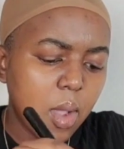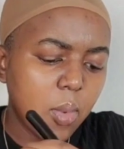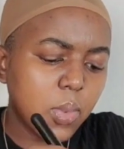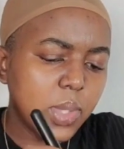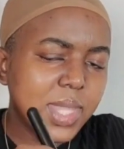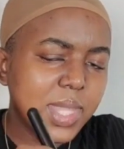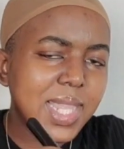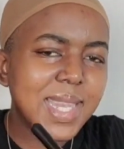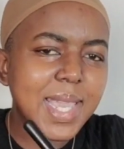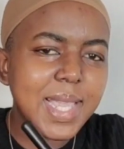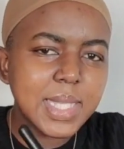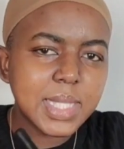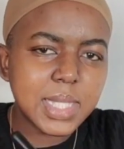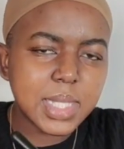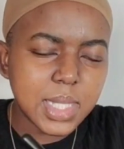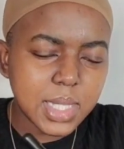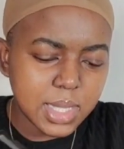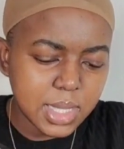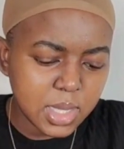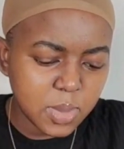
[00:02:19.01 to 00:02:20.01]
With the lace
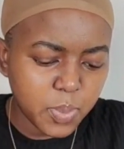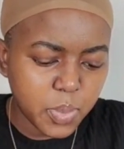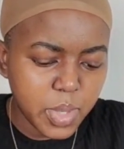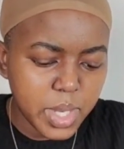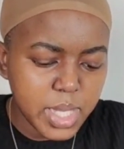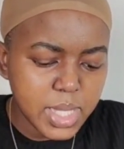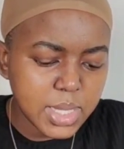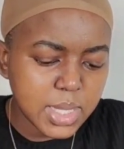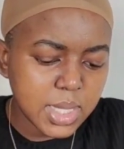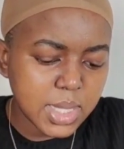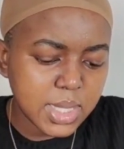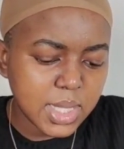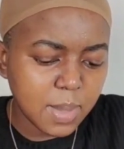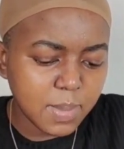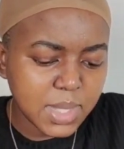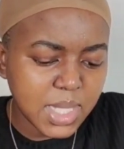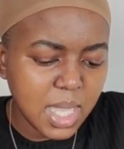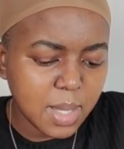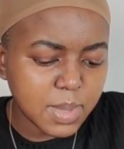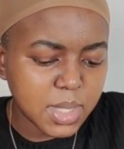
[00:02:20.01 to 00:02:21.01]
tint sprays,
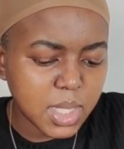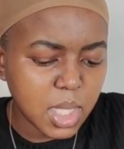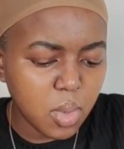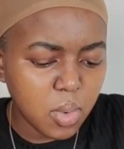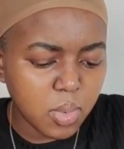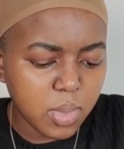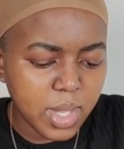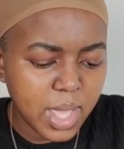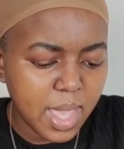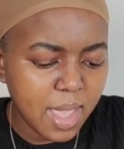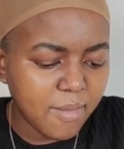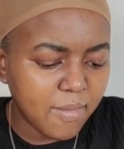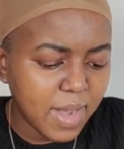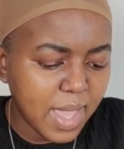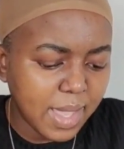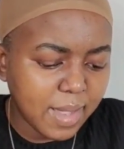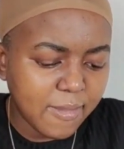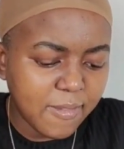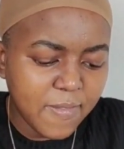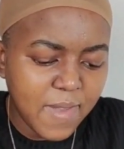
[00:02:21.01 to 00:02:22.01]
sometimes they only have
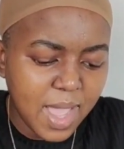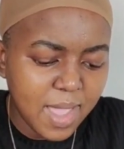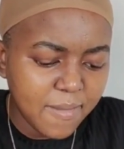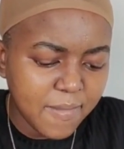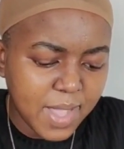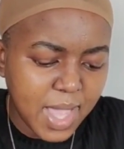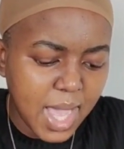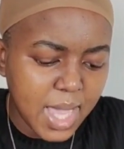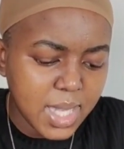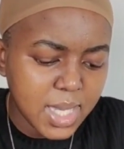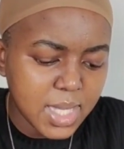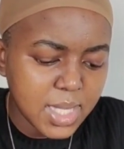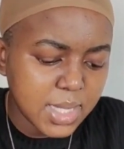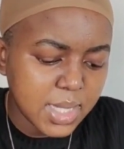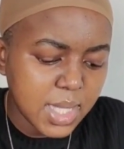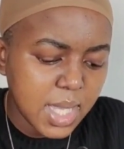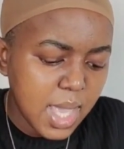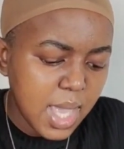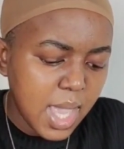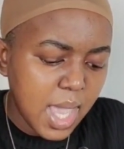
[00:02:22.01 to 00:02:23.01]
like 5 colors,